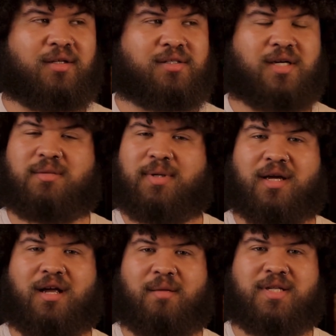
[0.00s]
Talk to me in the
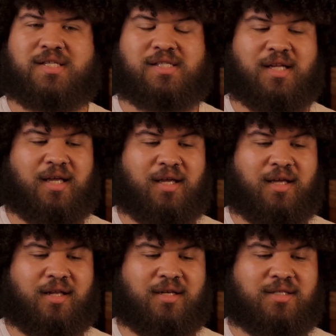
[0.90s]
comments,
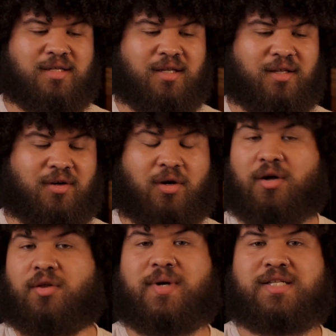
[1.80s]
and there are
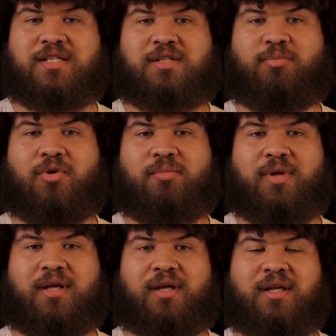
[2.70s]
other ways to support
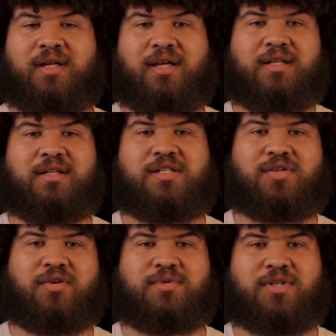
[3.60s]
me in the
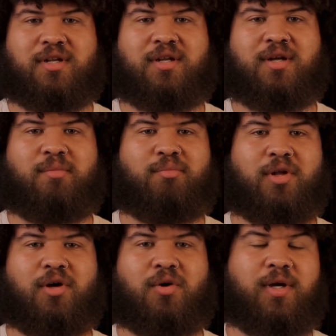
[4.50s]
description below,